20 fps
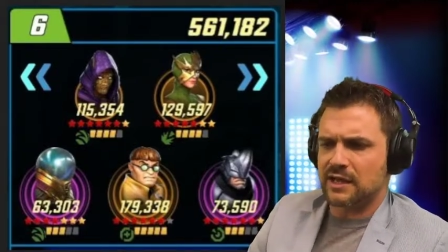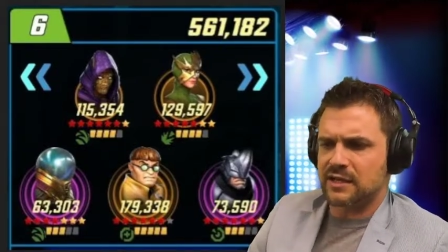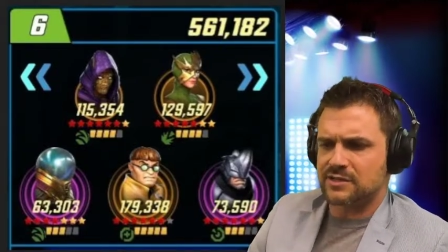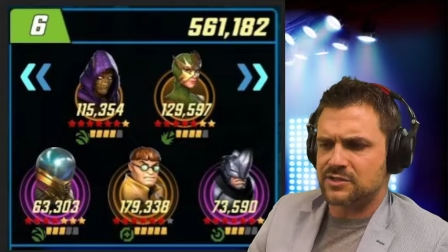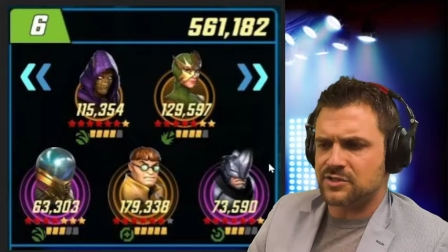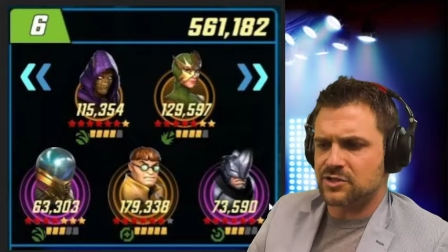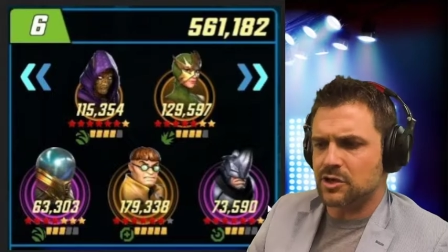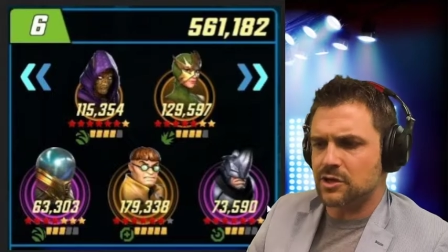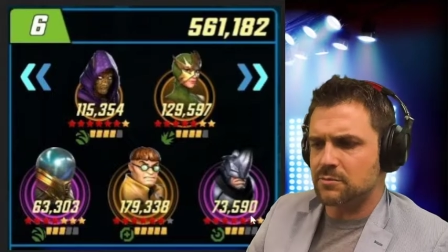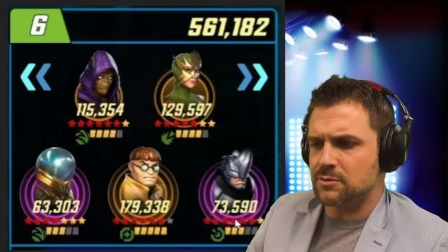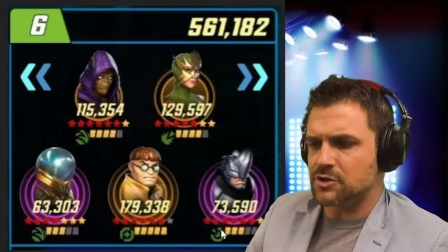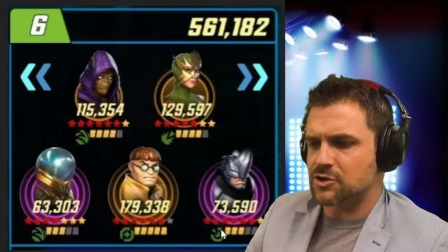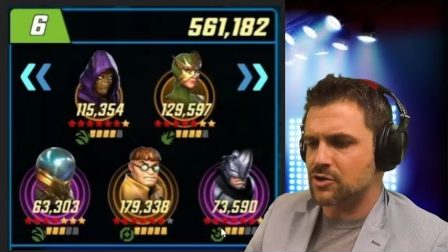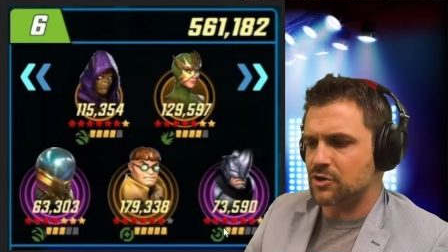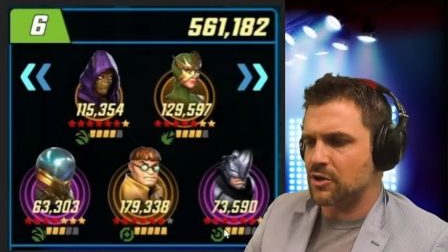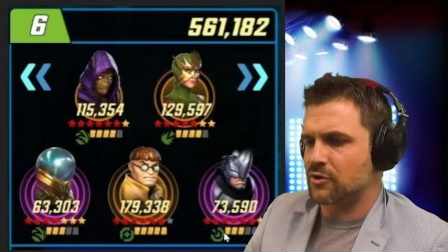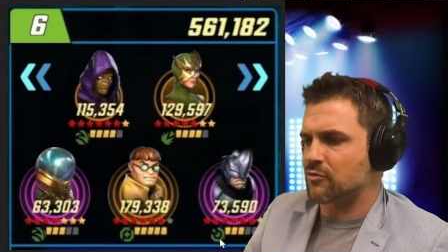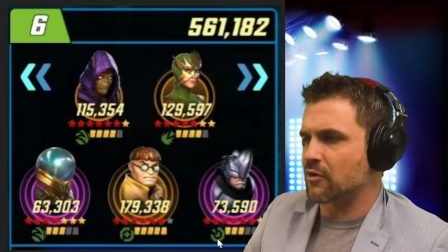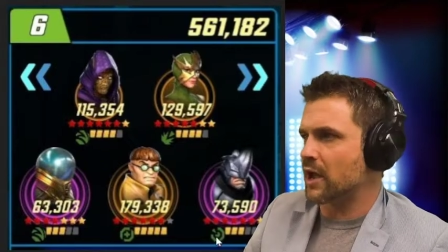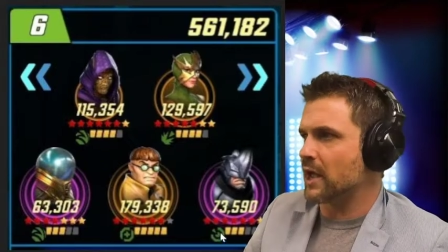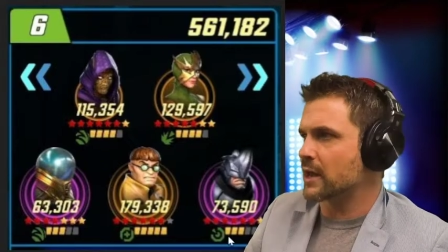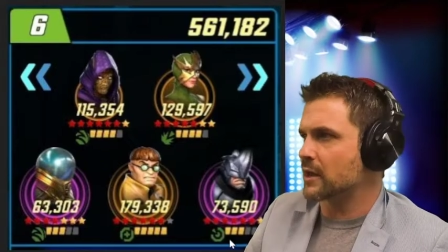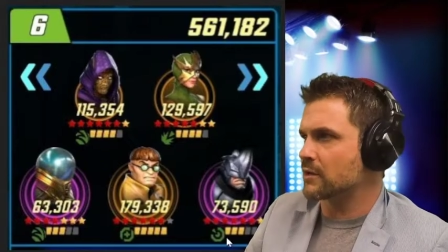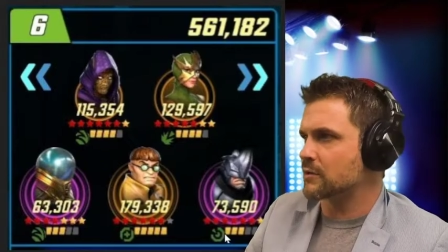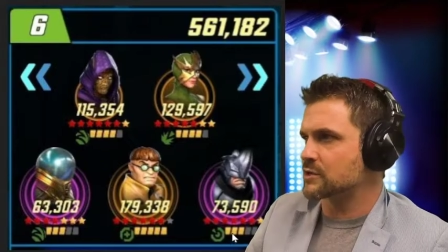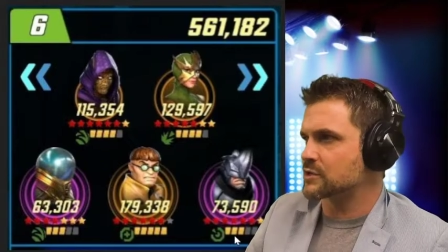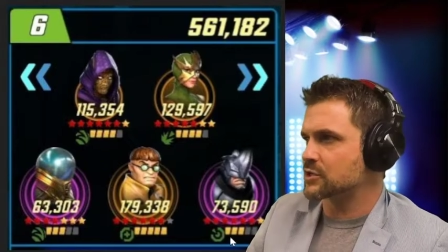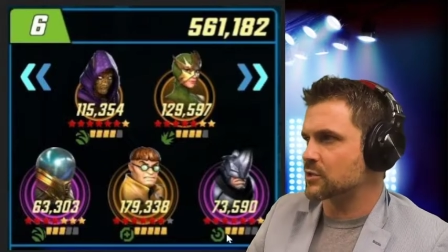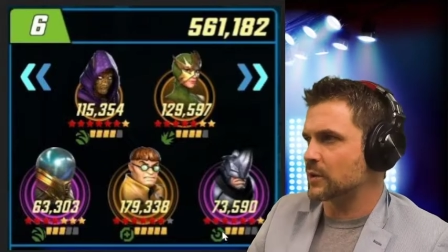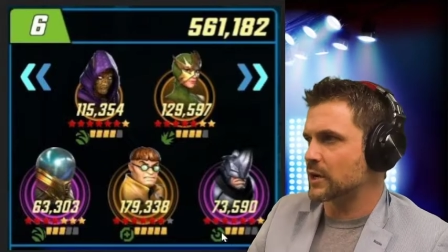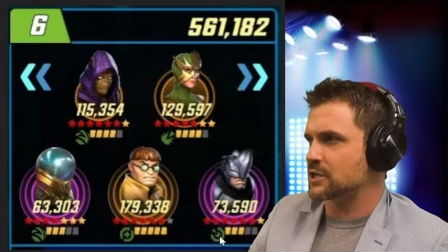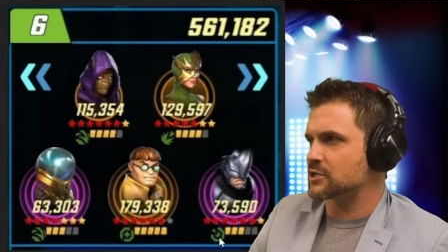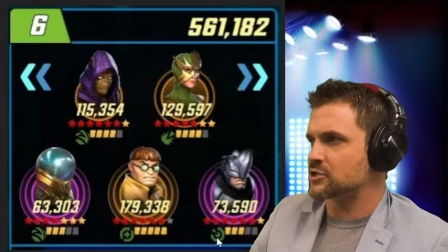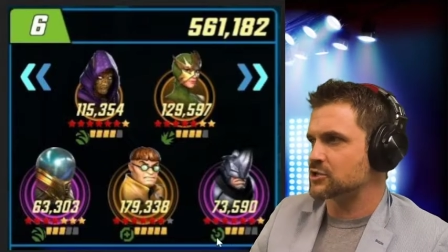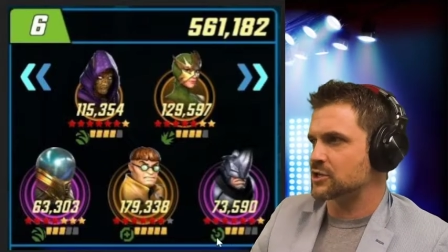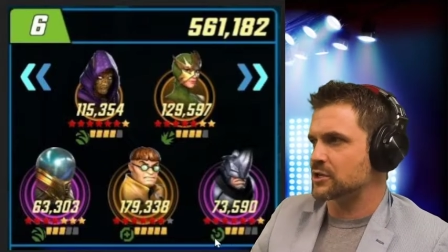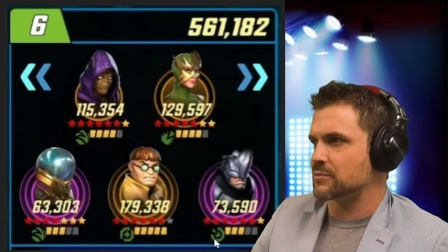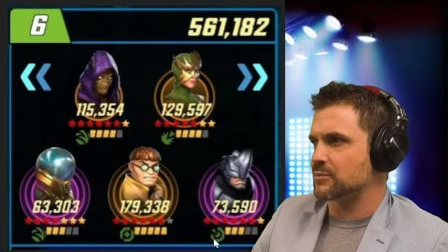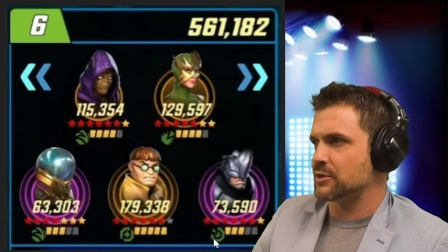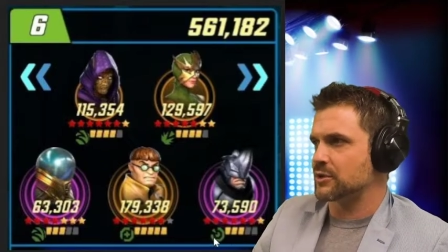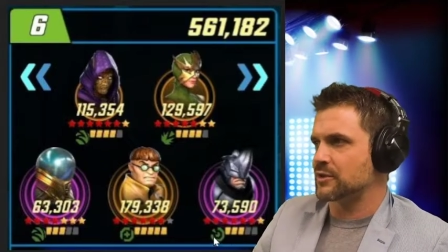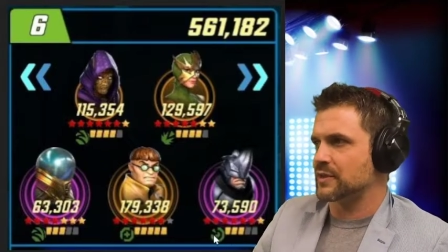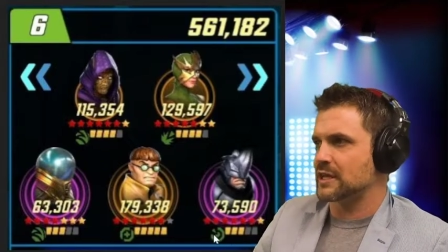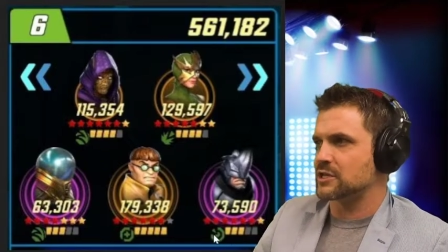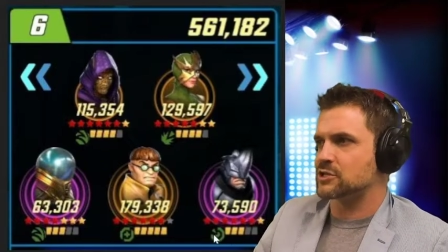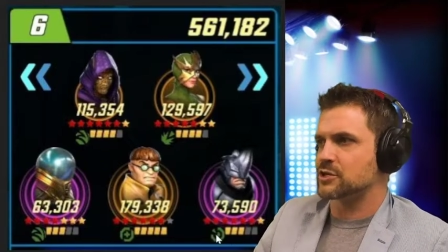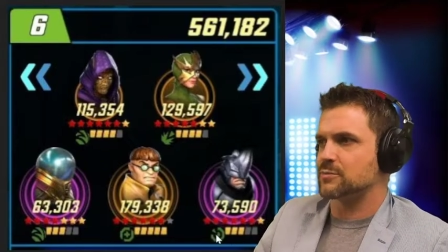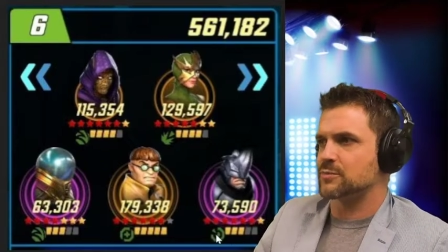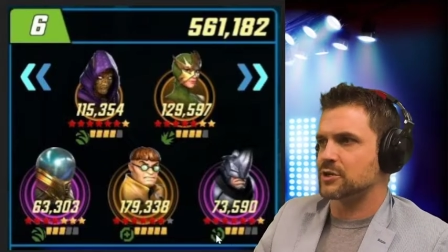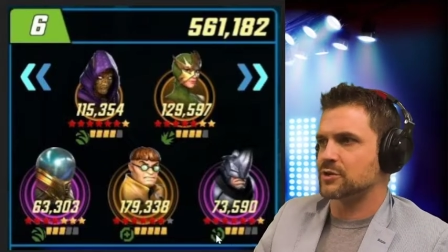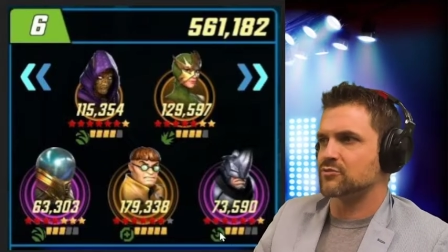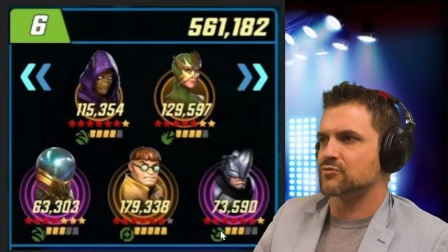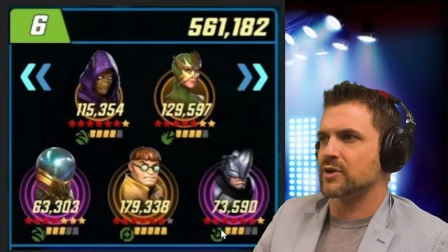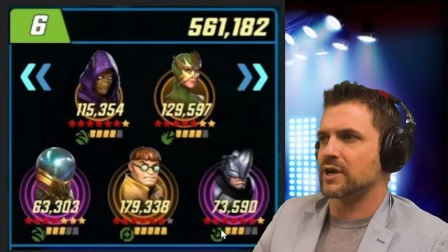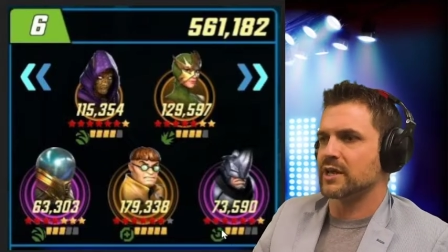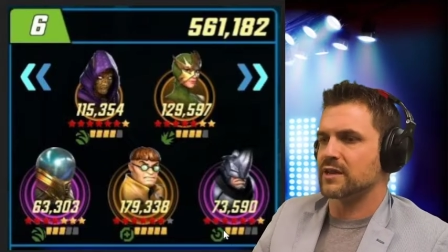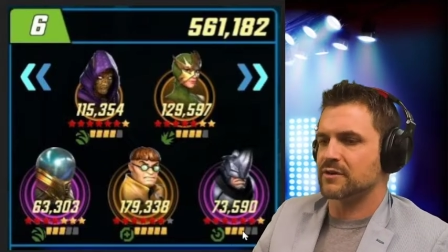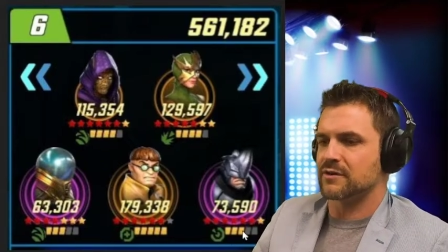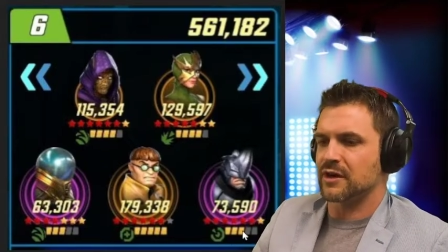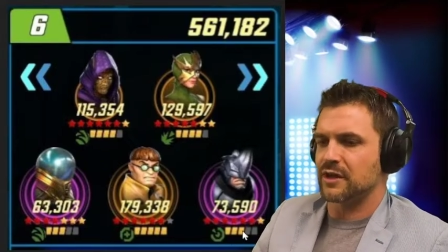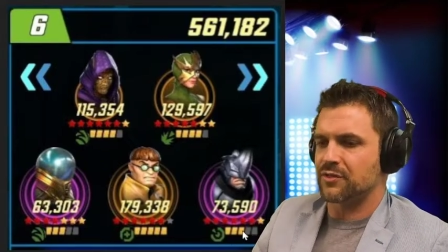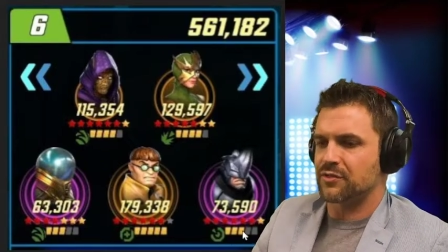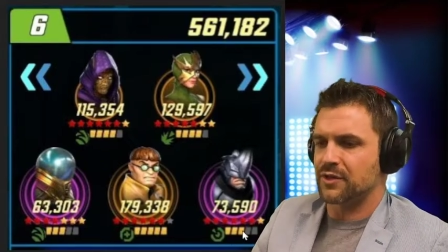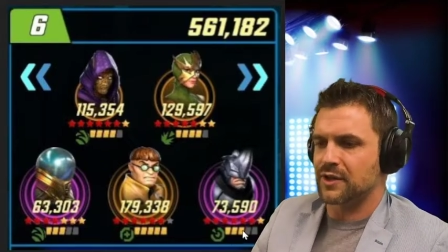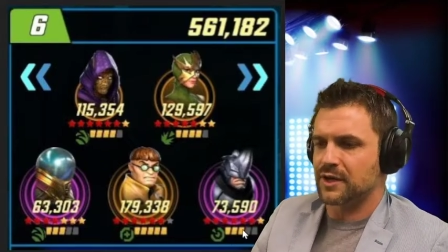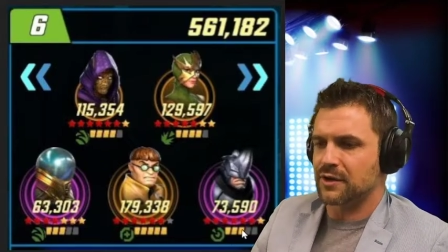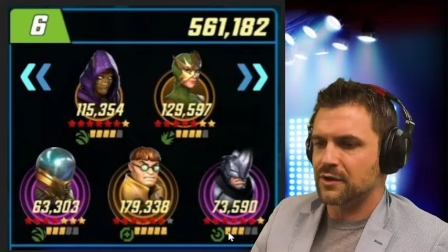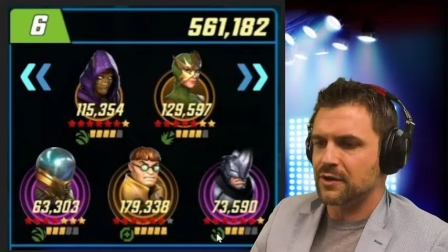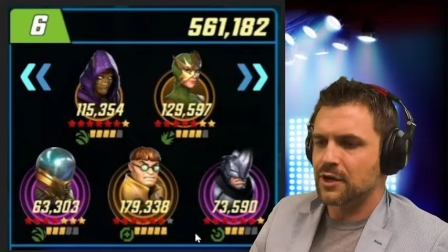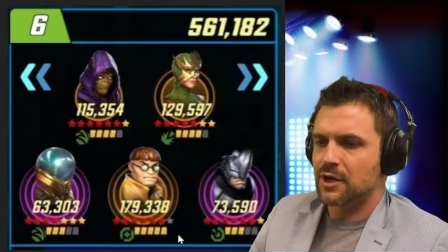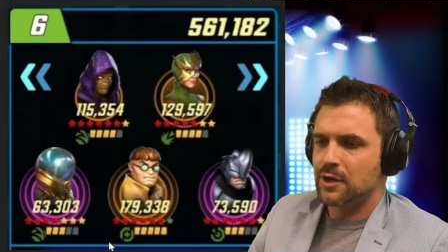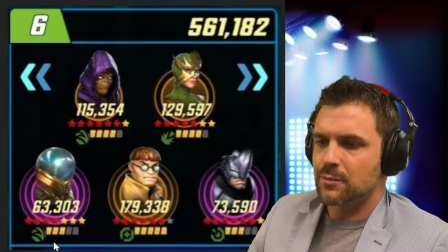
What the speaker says: Skirmisher on Rhino is questionable. That should be a Raider, I think.